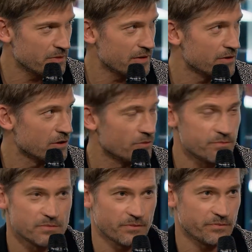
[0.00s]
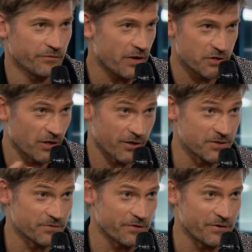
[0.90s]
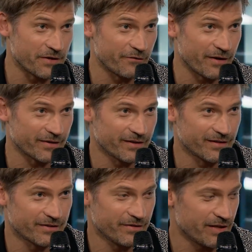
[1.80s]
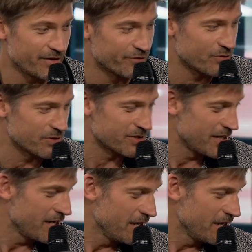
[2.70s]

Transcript: you know, facial hair is very effective, and then of course,